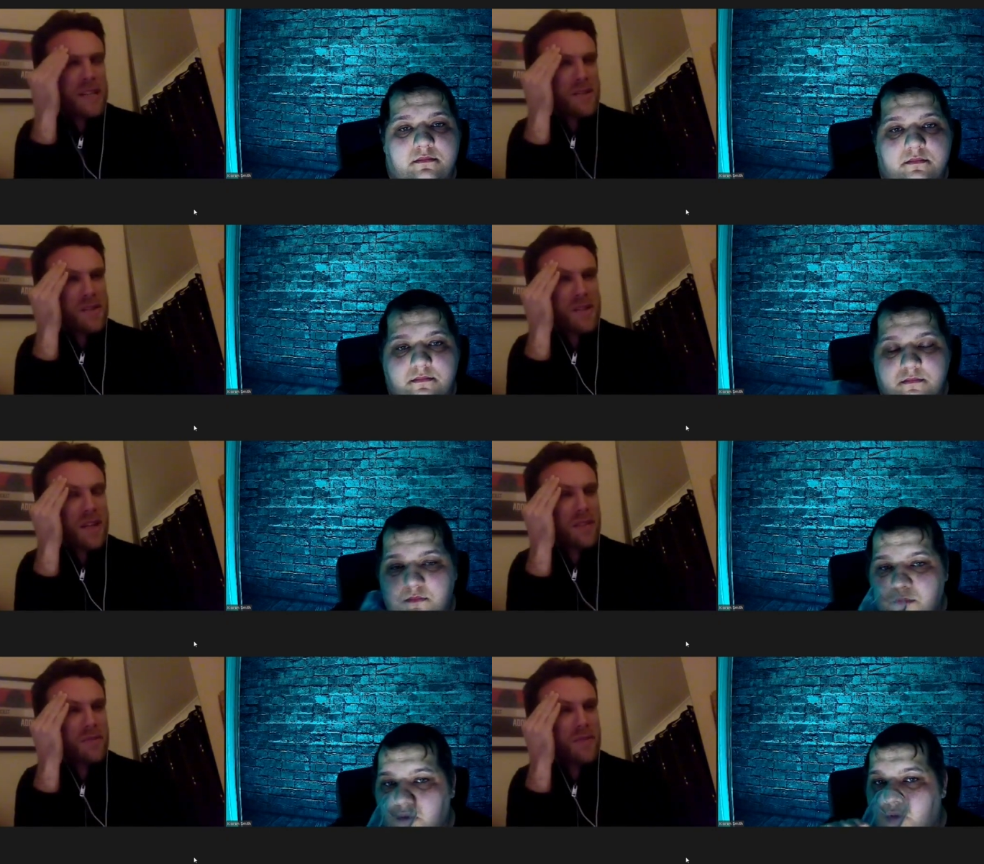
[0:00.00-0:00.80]
Speaker 1: of that sort of
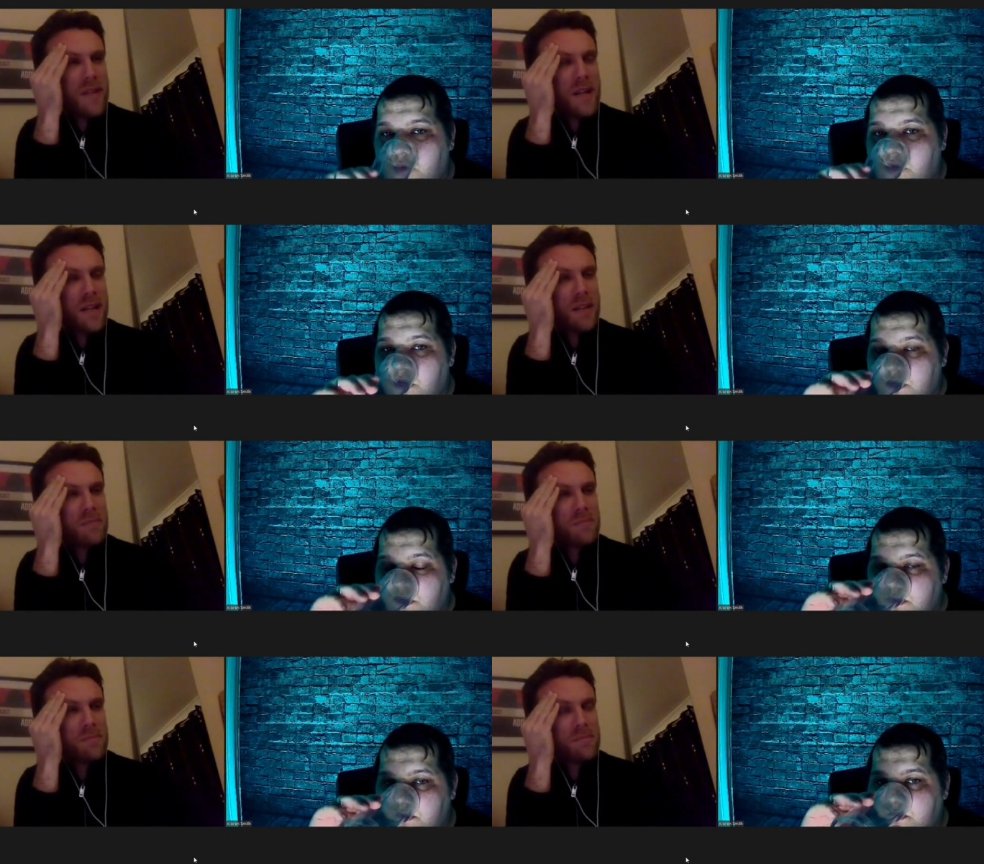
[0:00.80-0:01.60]
stuff.
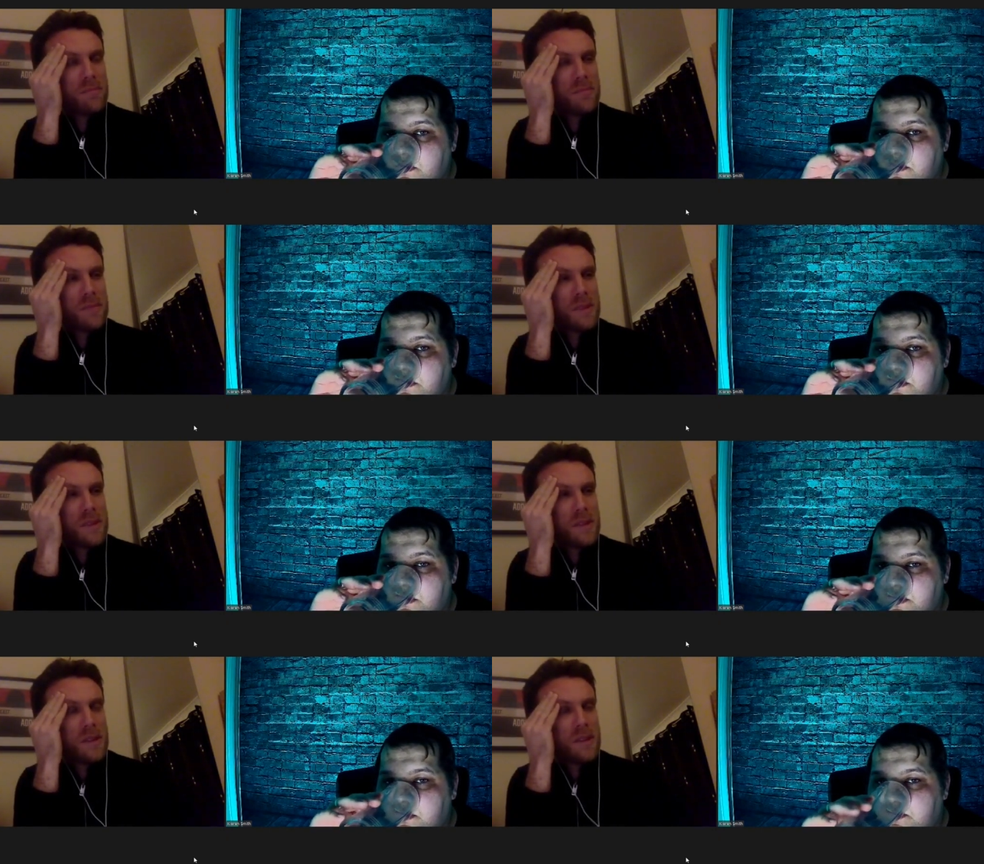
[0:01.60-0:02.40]
Um,
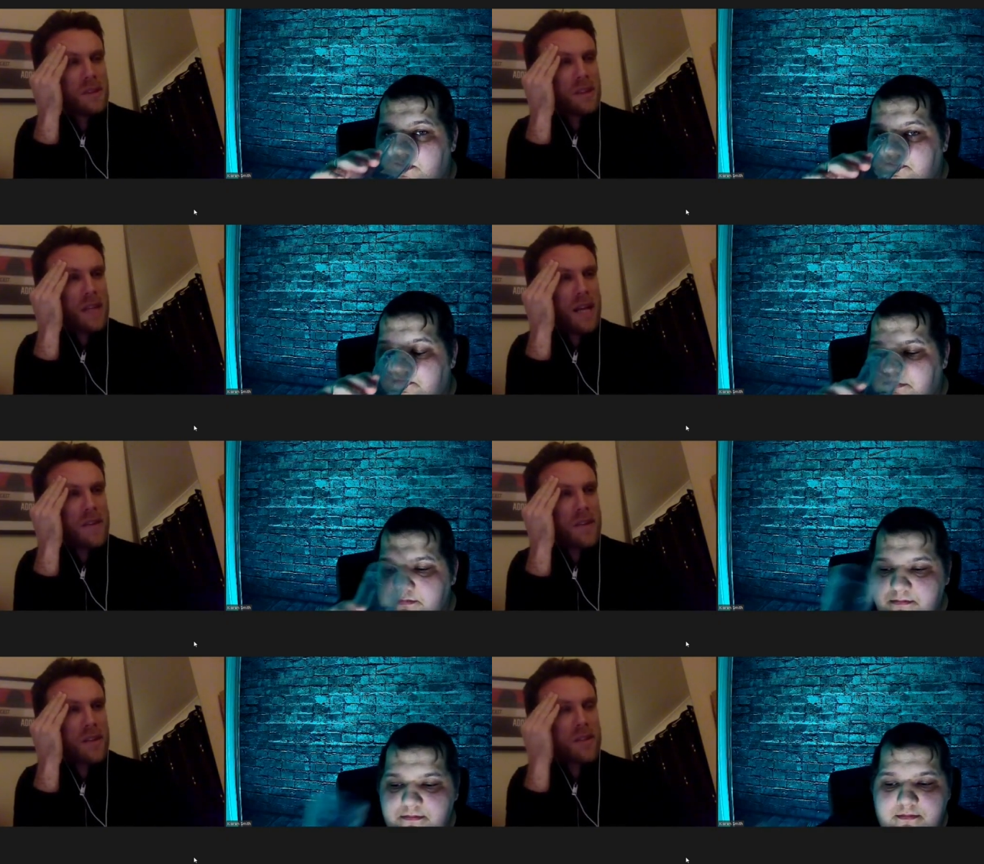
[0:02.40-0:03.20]

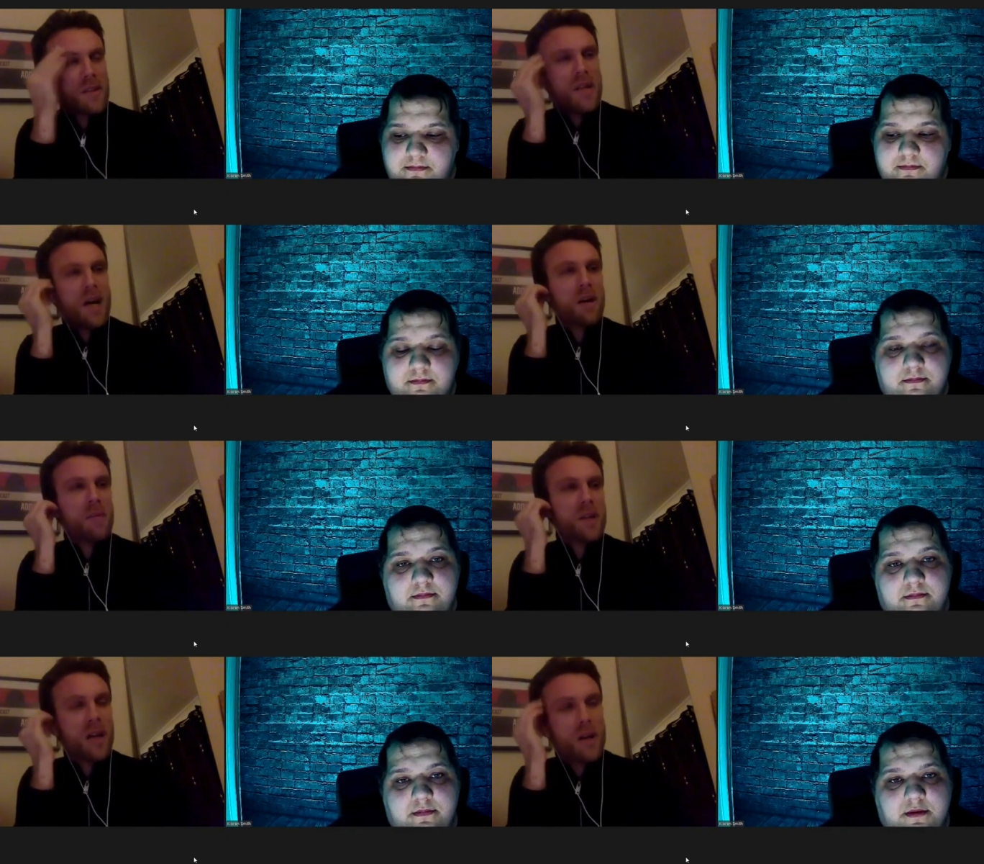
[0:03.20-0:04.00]
yeah, the, I,
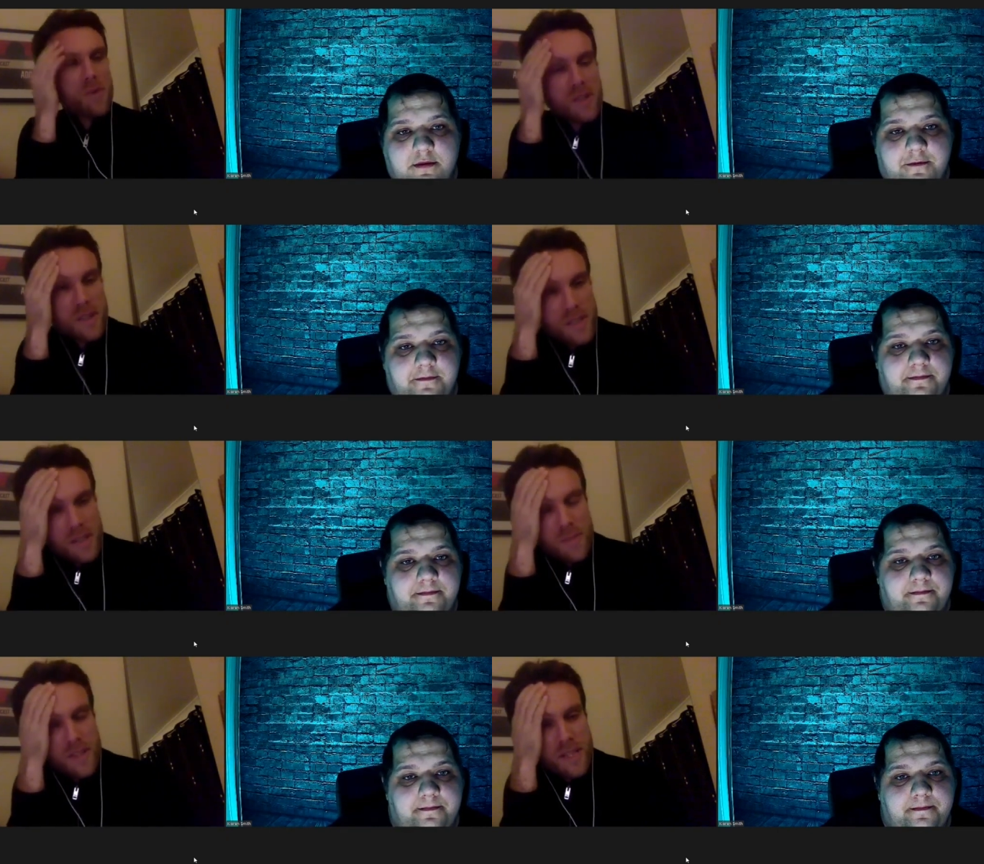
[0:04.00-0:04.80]
I, mean, I, always
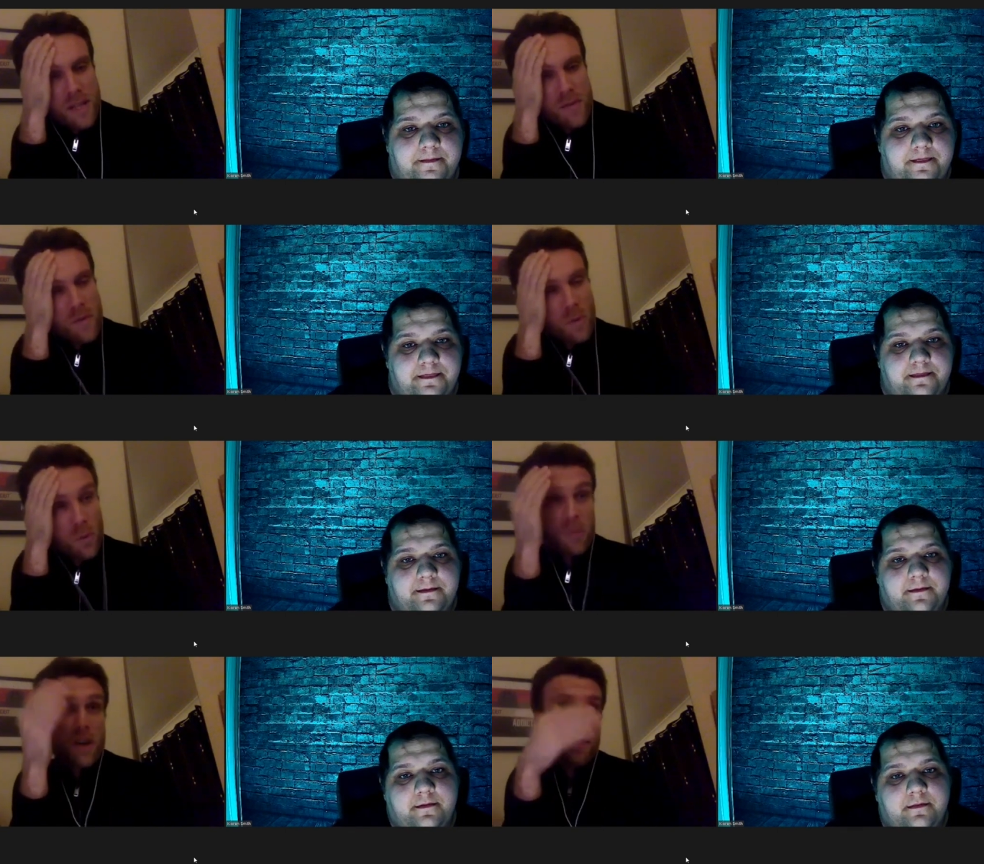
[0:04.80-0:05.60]
considered myself,
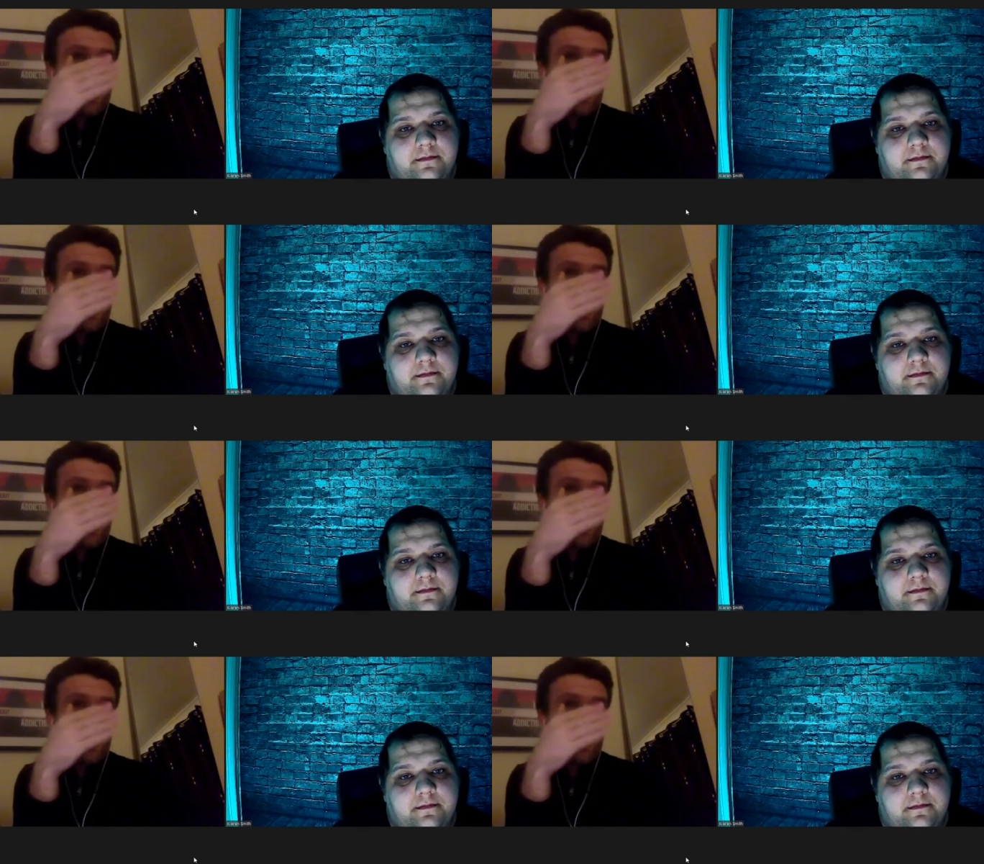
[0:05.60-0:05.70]
or